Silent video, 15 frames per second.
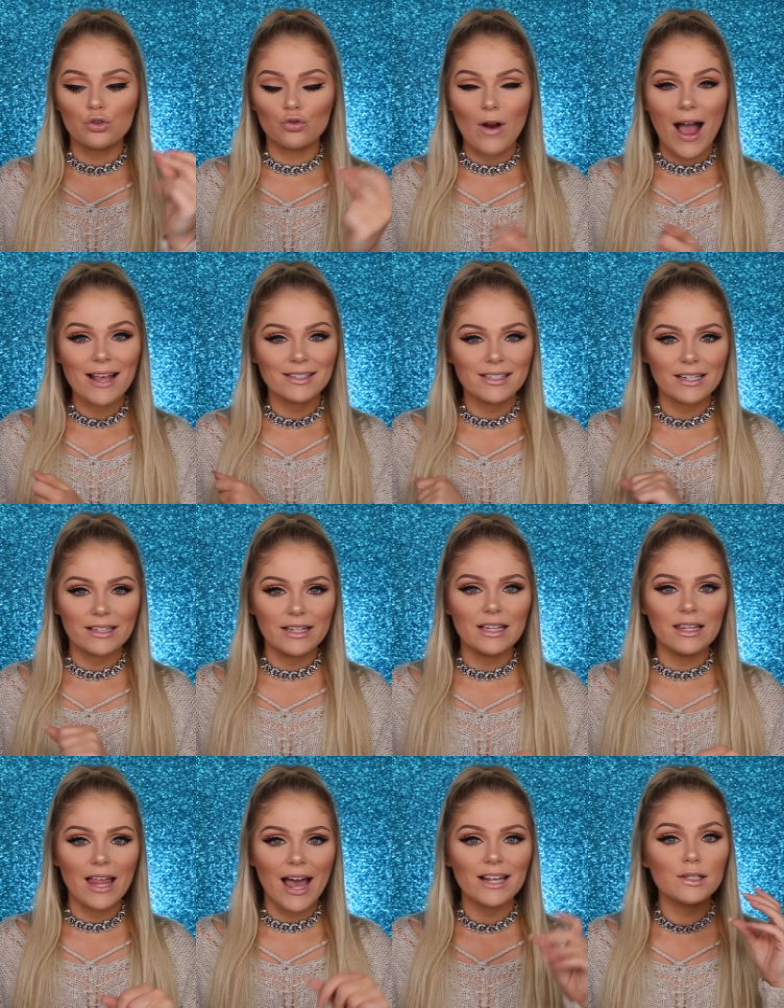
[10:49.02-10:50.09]

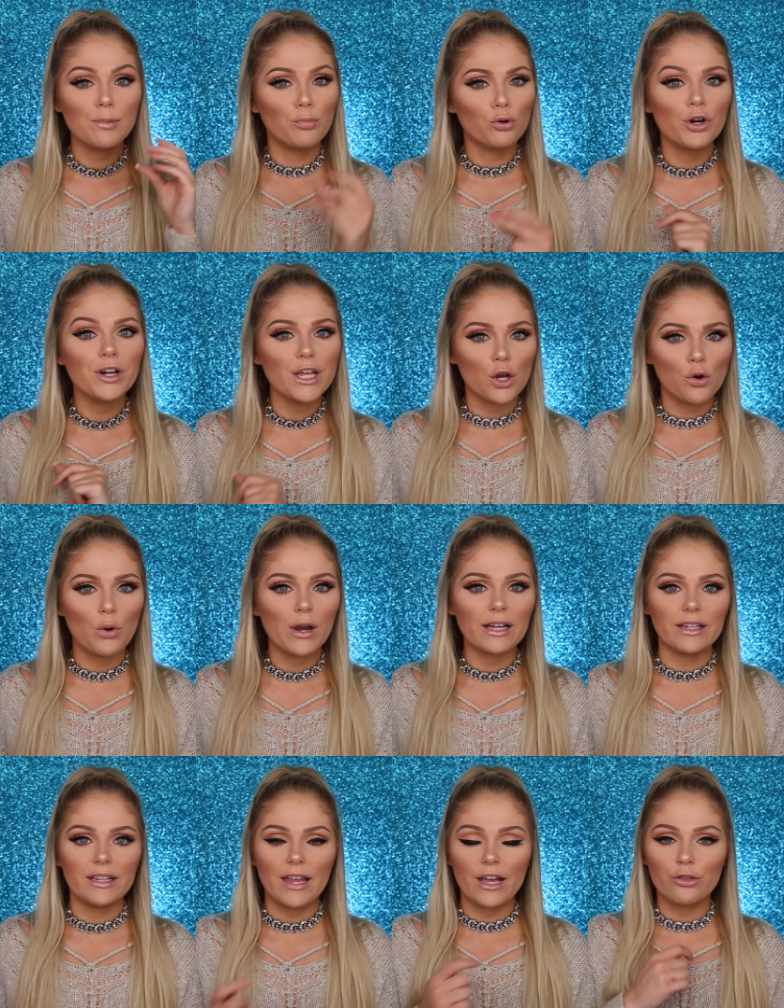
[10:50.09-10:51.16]
drastically less pretty
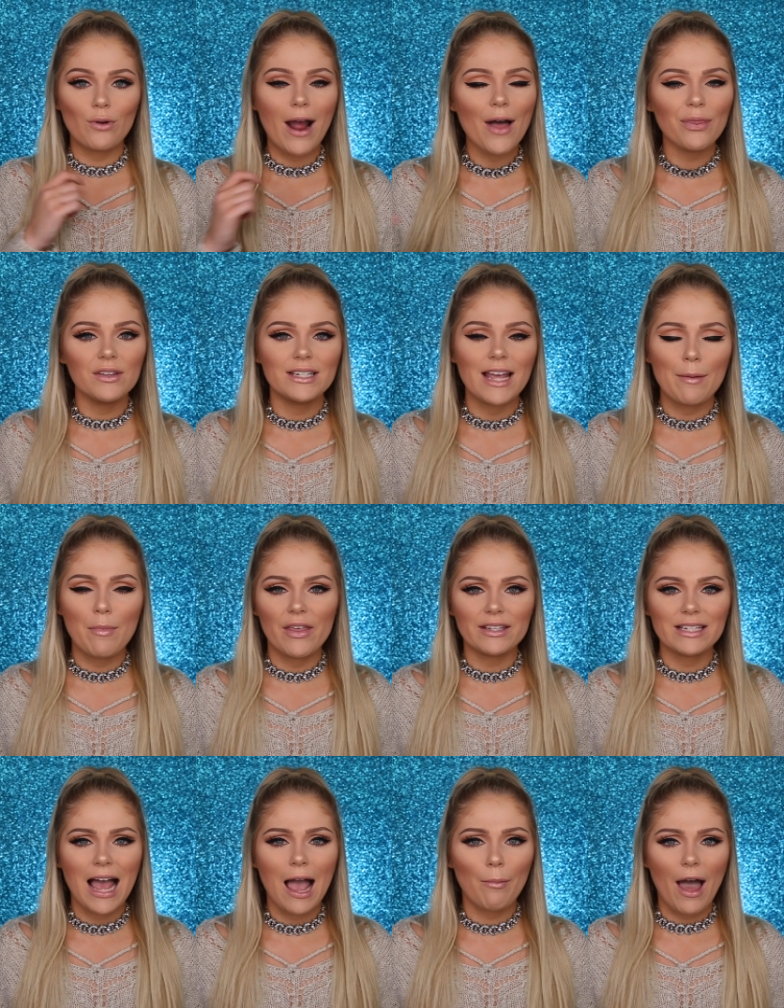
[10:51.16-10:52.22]
quickly. Like throughout the day, by
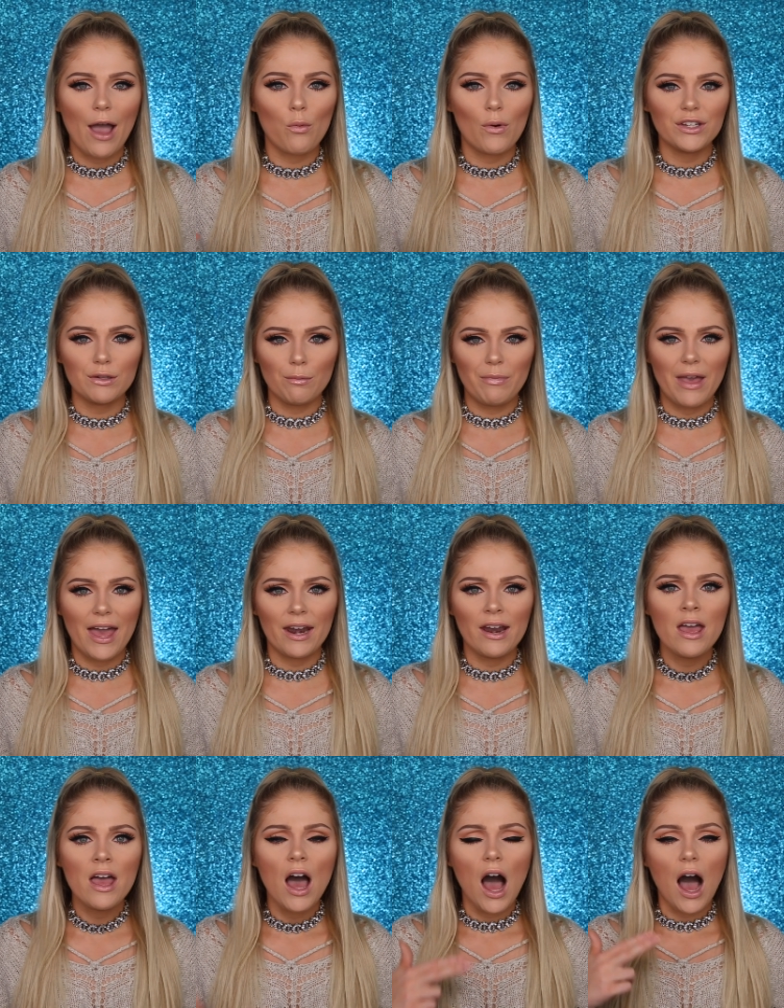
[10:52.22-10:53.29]
the time I went to
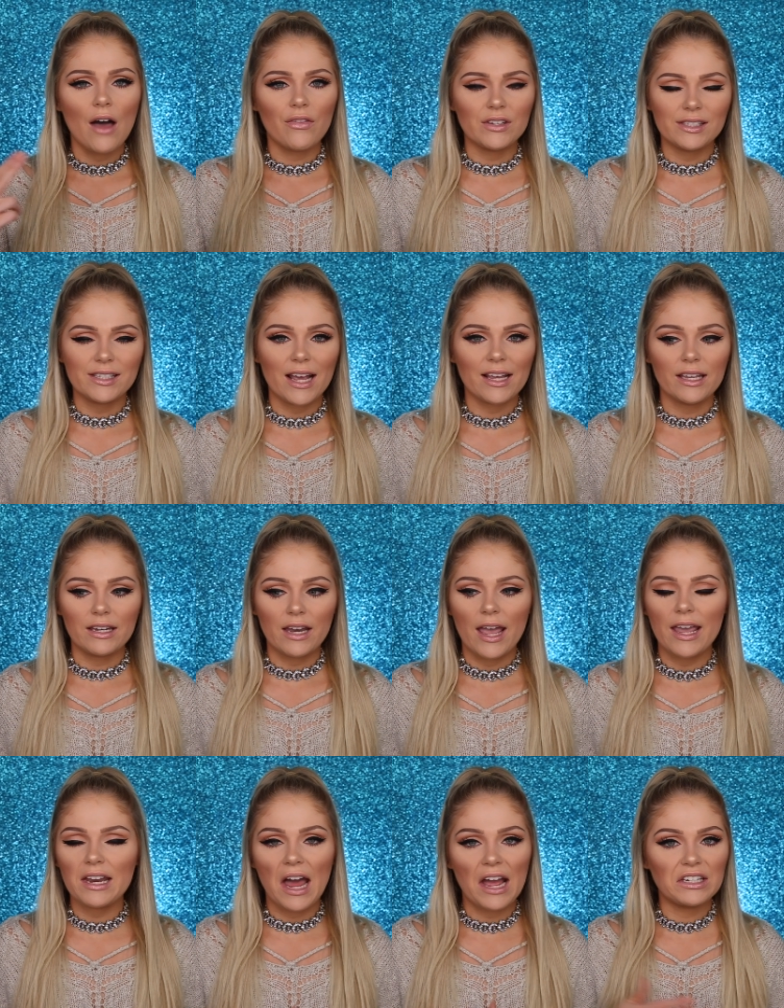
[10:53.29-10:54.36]
bed on the second
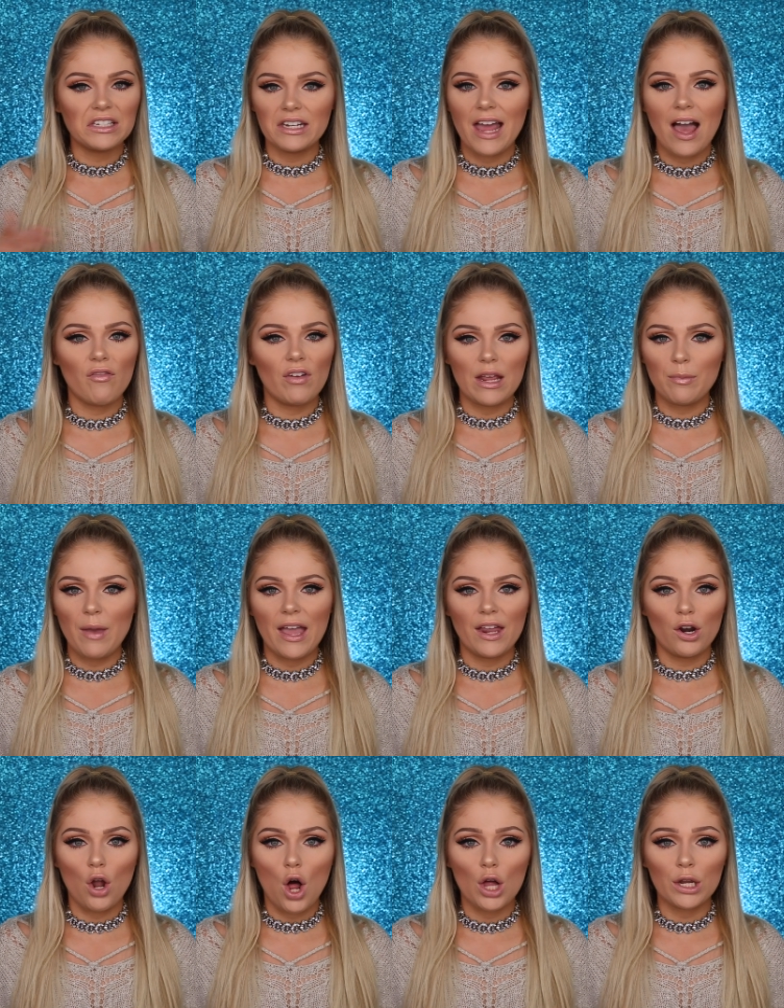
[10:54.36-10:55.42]
night, I didn't have any
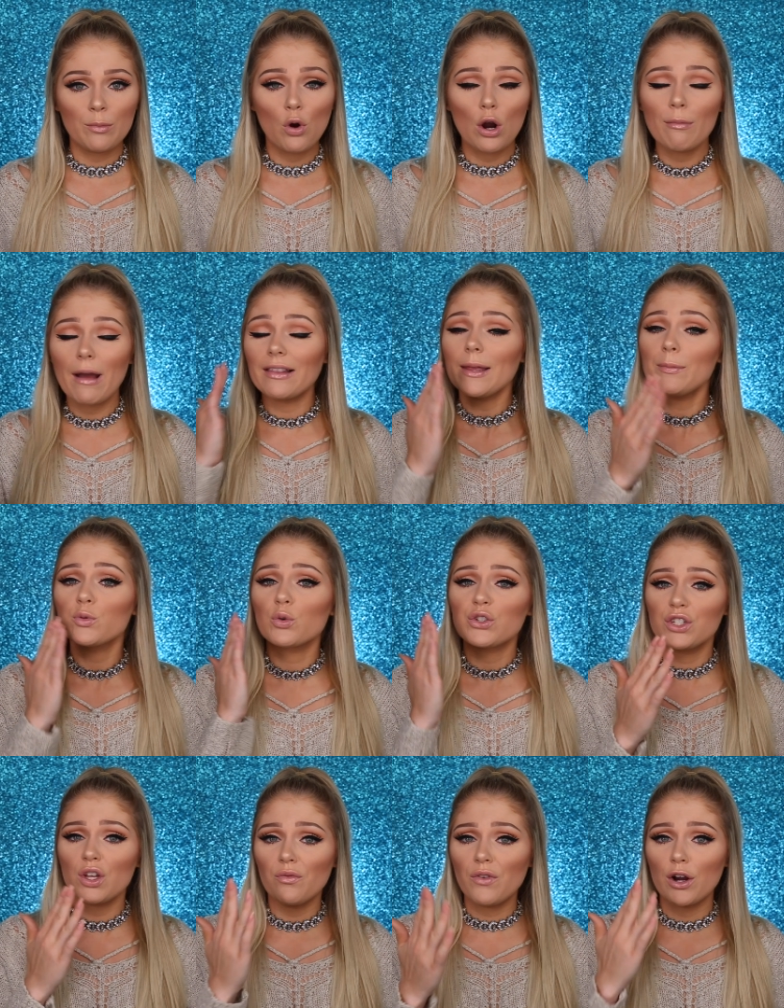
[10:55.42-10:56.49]
pain at all anymore. My lips were
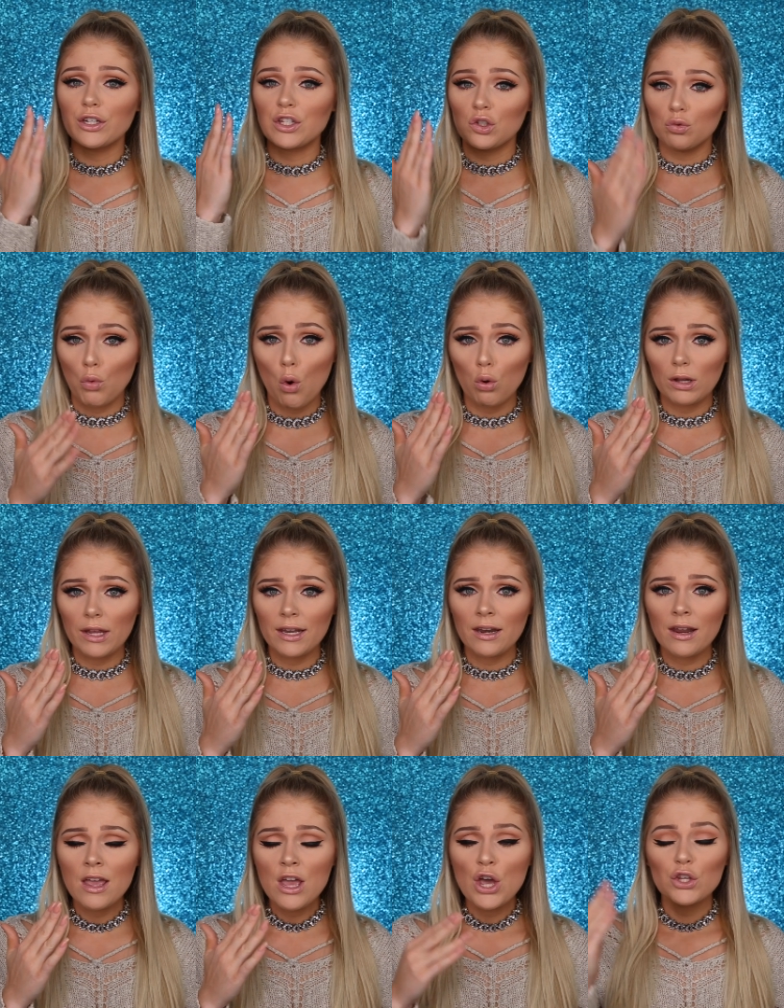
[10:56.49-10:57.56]
still very
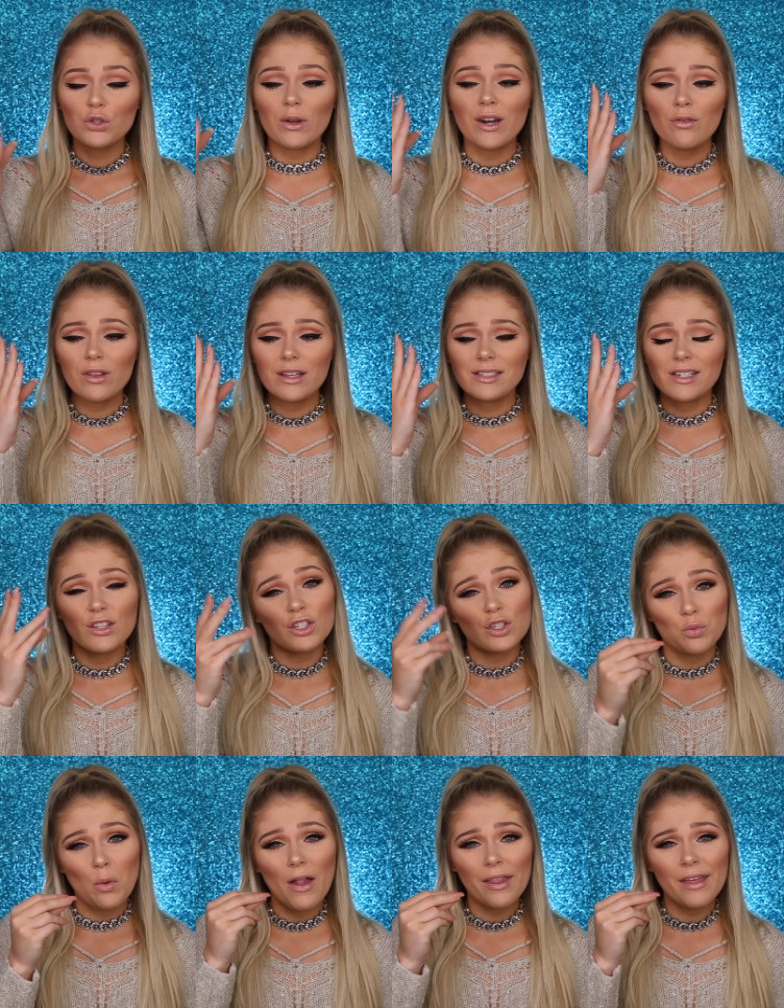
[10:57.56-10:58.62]
swollen, so I didn't really see the
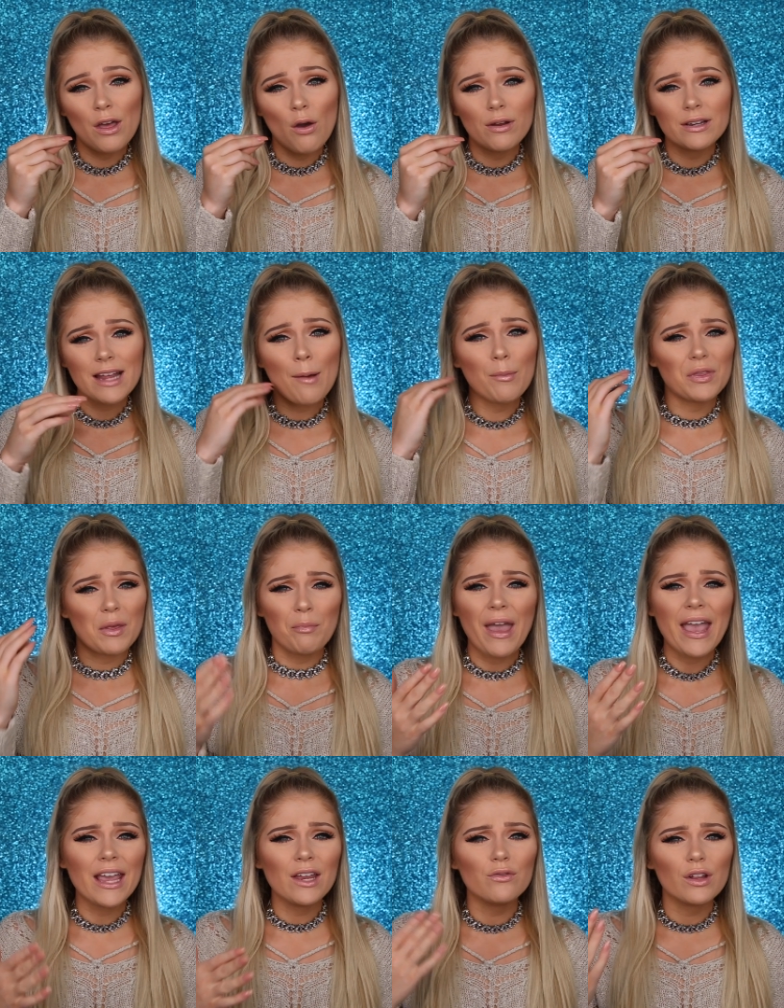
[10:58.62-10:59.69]
swelling going down, but the
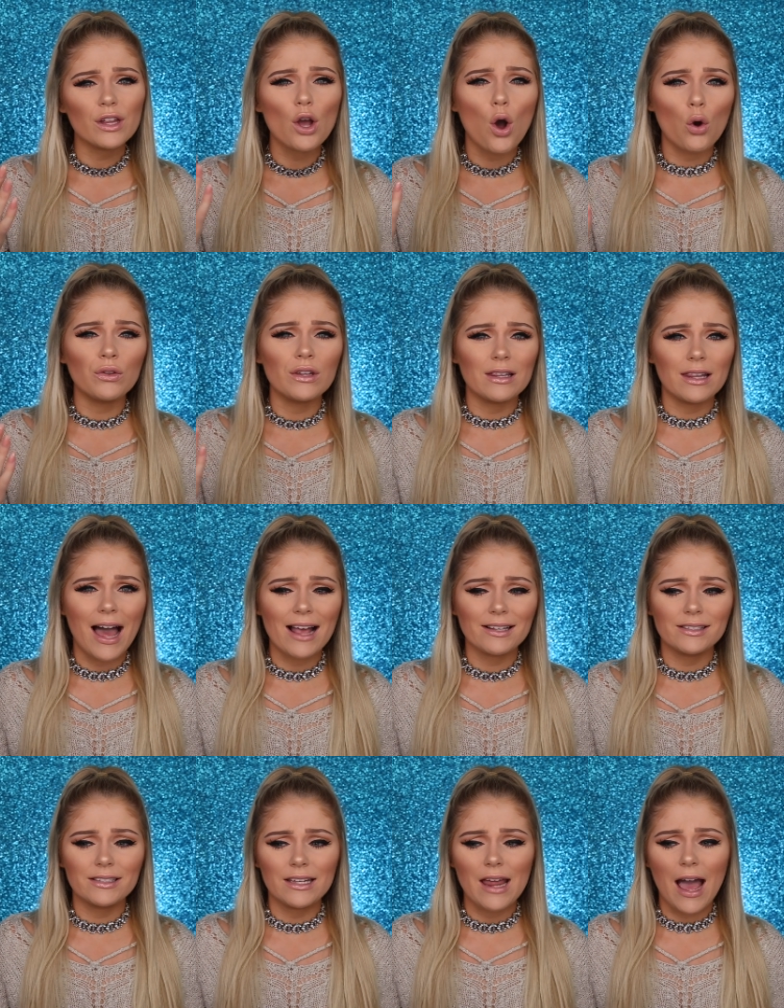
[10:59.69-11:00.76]
pain really only
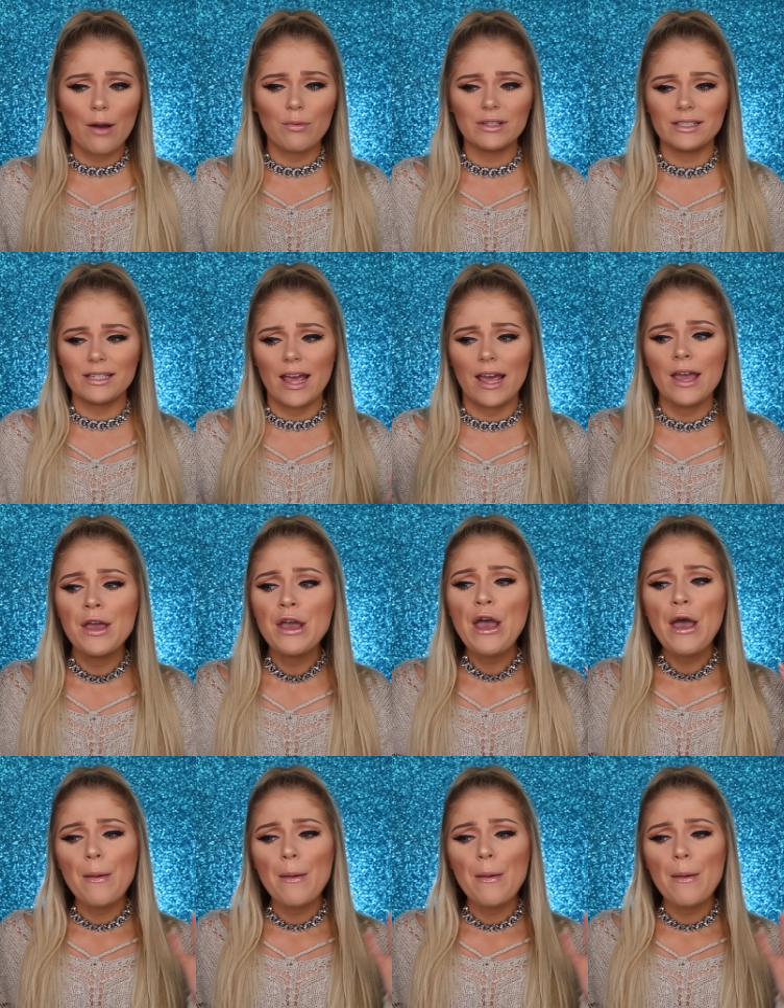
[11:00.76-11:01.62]
lasted, I would say,